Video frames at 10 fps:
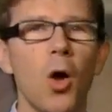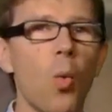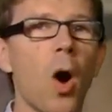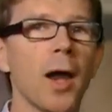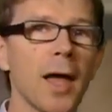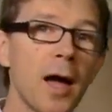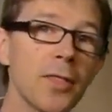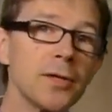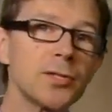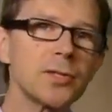while
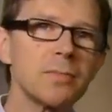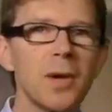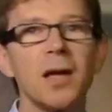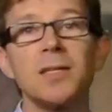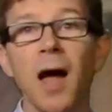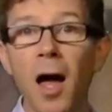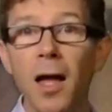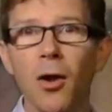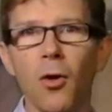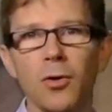others are
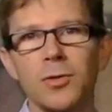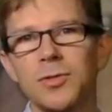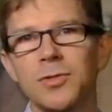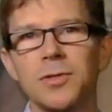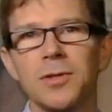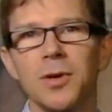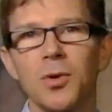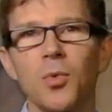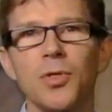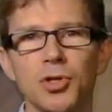dialogues,
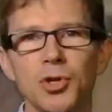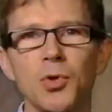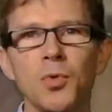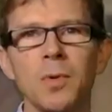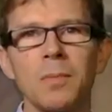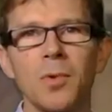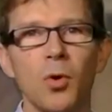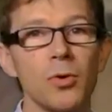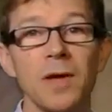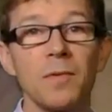with 2
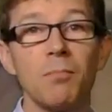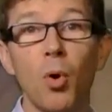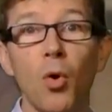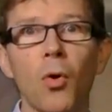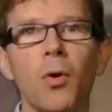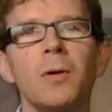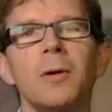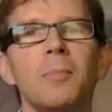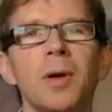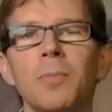or even more
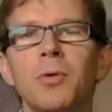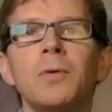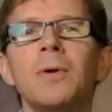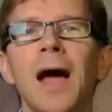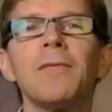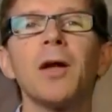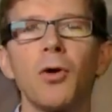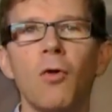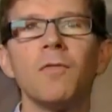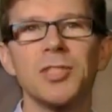people having a
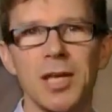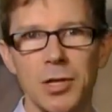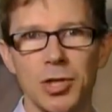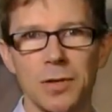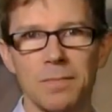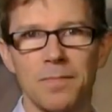conversation.